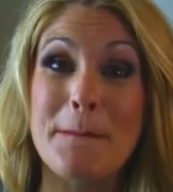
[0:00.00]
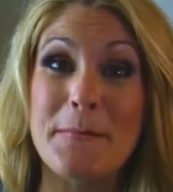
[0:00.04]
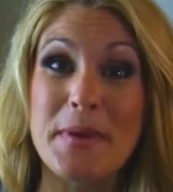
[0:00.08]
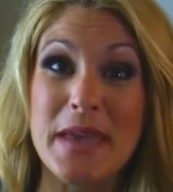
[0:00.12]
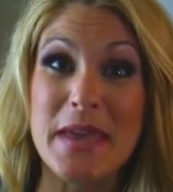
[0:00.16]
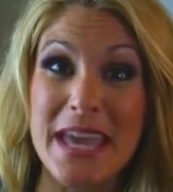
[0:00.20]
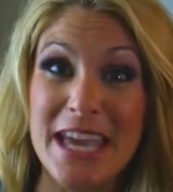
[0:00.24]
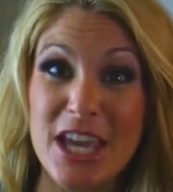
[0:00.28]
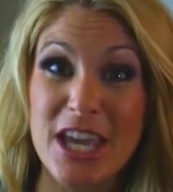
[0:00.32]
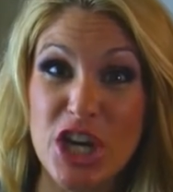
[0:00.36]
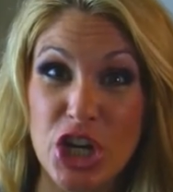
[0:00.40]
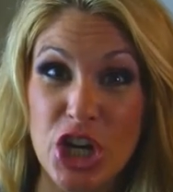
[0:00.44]

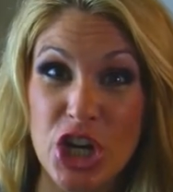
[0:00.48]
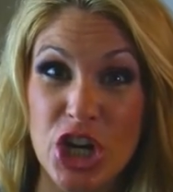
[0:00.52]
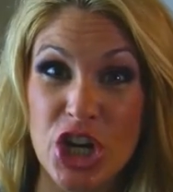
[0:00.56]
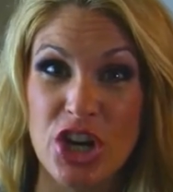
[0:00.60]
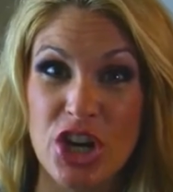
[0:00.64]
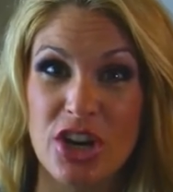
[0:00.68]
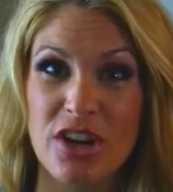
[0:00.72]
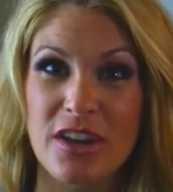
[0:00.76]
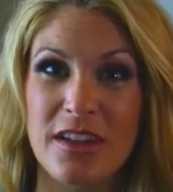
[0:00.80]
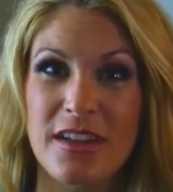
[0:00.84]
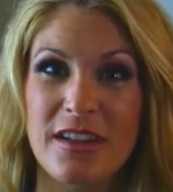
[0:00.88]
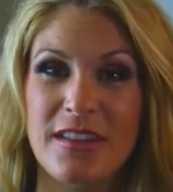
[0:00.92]

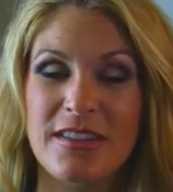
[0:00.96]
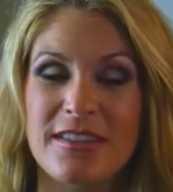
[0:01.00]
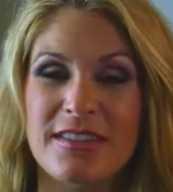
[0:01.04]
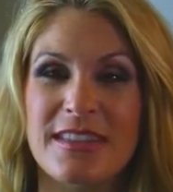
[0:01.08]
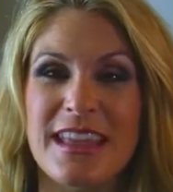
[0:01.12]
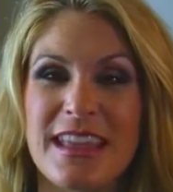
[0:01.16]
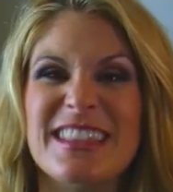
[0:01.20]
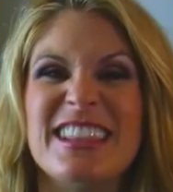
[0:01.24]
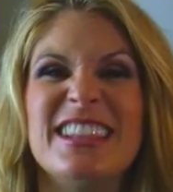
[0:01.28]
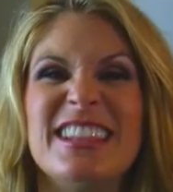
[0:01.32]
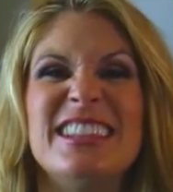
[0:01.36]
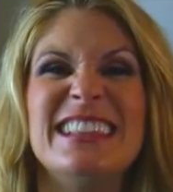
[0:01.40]
bigger
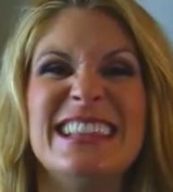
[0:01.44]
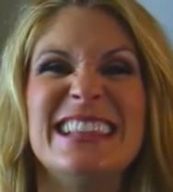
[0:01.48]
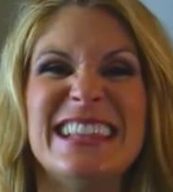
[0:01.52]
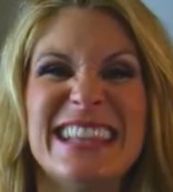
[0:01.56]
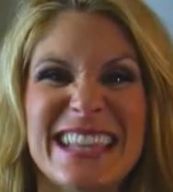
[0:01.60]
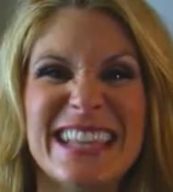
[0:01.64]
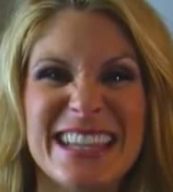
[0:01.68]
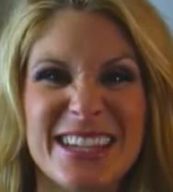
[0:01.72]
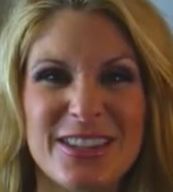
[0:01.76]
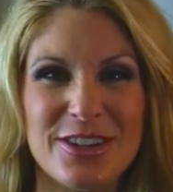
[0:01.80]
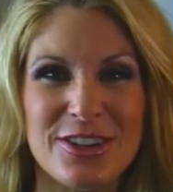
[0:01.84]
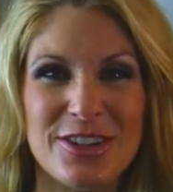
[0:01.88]
than the
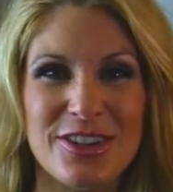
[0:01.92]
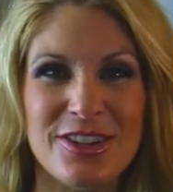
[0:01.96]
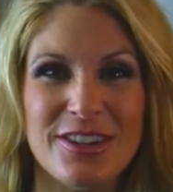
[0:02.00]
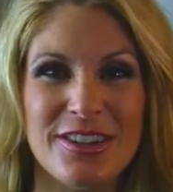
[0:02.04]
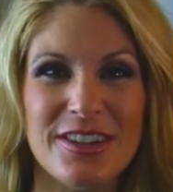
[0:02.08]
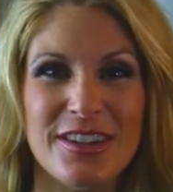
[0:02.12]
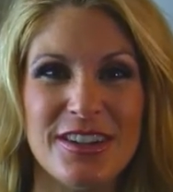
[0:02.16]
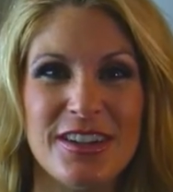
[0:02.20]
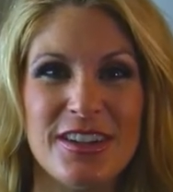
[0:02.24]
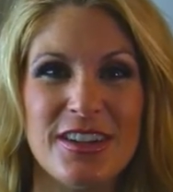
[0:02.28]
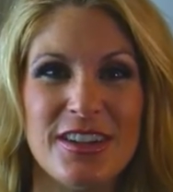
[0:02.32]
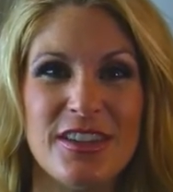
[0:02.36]

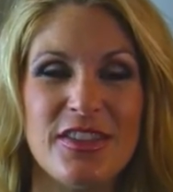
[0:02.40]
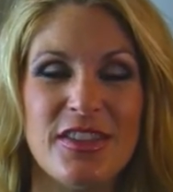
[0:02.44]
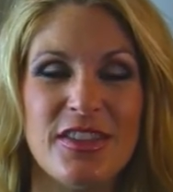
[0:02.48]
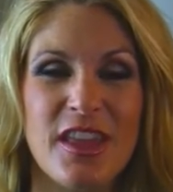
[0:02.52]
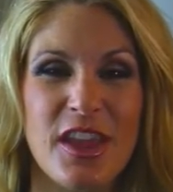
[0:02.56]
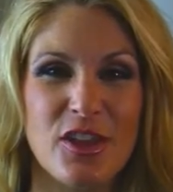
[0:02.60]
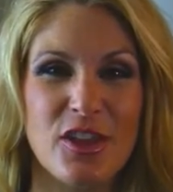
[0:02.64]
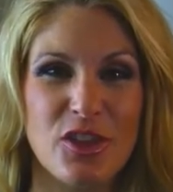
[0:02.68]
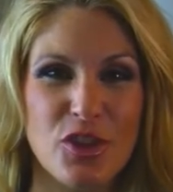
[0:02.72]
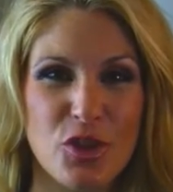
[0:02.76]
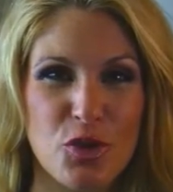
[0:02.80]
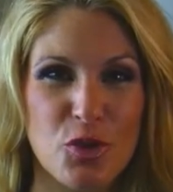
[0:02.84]
little
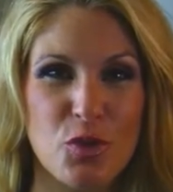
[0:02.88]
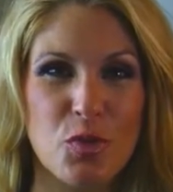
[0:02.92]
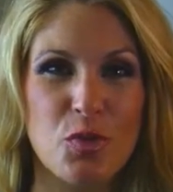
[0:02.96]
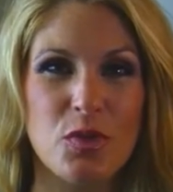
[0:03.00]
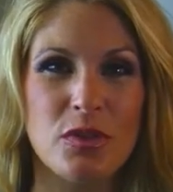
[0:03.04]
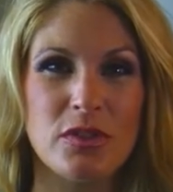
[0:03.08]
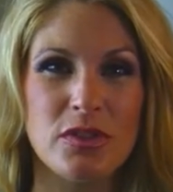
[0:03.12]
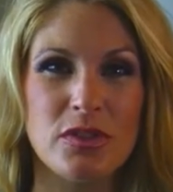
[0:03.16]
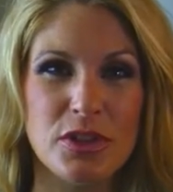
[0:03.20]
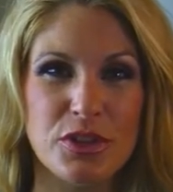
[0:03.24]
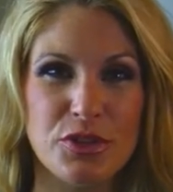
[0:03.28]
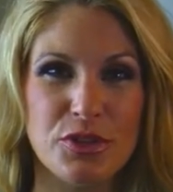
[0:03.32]
that you
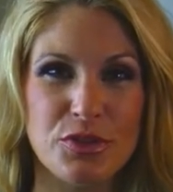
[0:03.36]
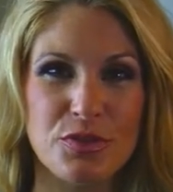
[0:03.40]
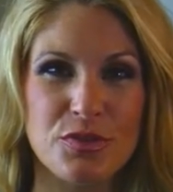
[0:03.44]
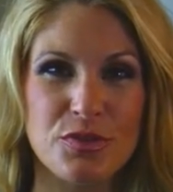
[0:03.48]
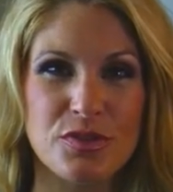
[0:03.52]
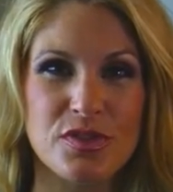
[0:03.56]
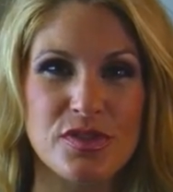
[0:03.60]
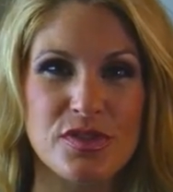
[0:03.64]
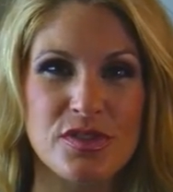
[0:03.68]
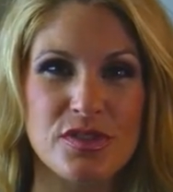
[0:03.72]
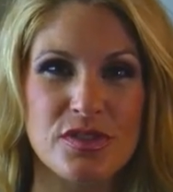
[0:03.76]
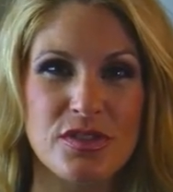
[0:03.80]
will
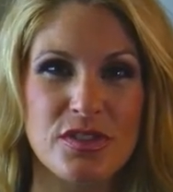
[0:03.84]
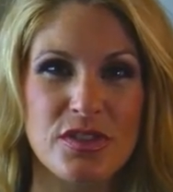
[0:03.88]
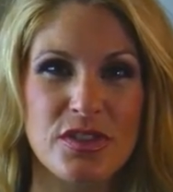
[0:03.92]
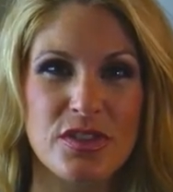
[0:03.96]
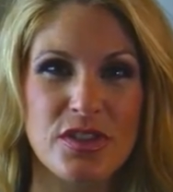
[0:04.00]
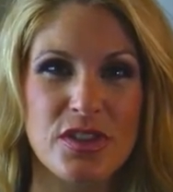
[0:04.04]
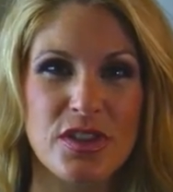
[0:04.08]
lose.